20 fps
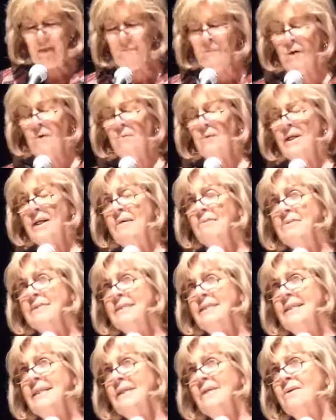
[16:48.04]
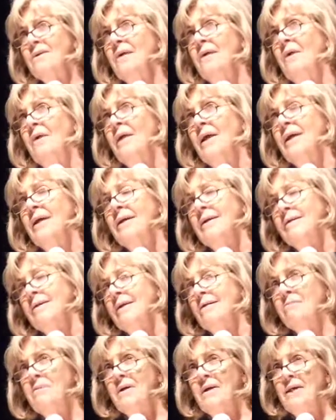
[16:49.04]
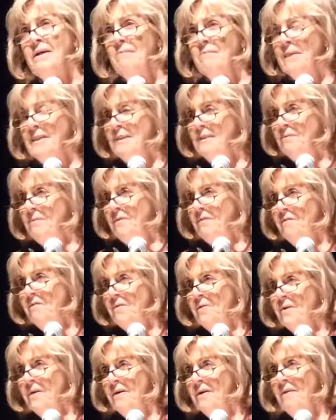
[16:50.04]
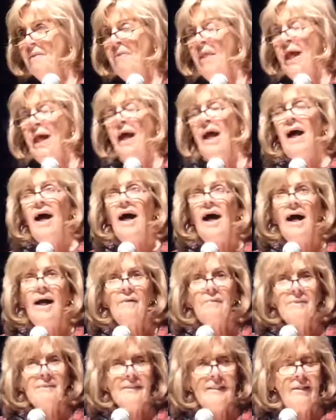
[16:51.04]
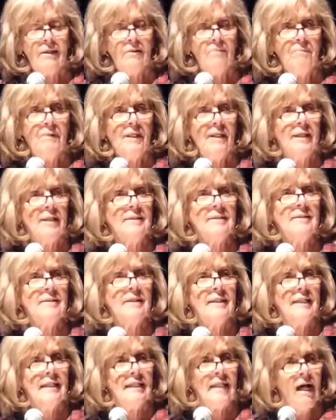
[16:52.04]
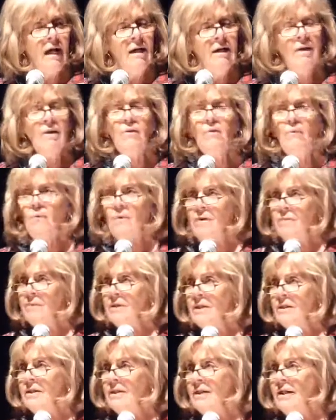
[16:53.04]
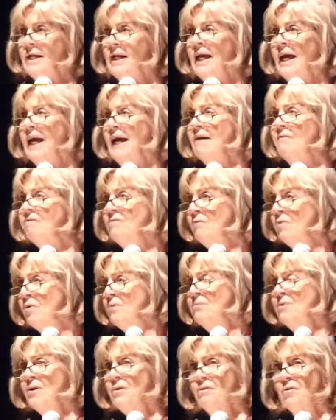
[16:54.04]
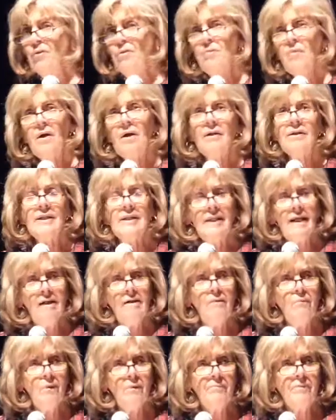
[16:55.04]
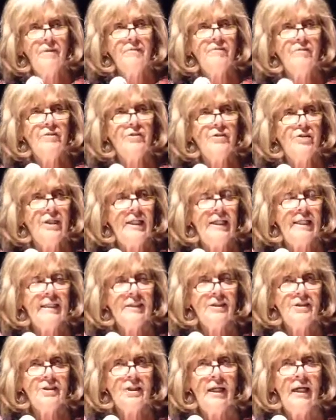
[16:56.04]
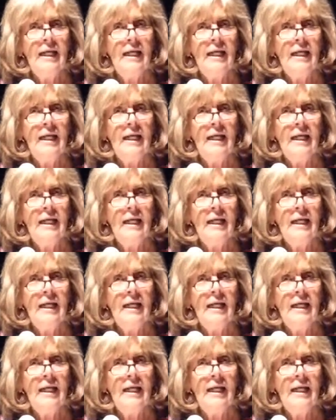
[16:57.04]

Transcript: But when I was there about 8 months before, I was there because the young women have formed a group called Young Women for Change.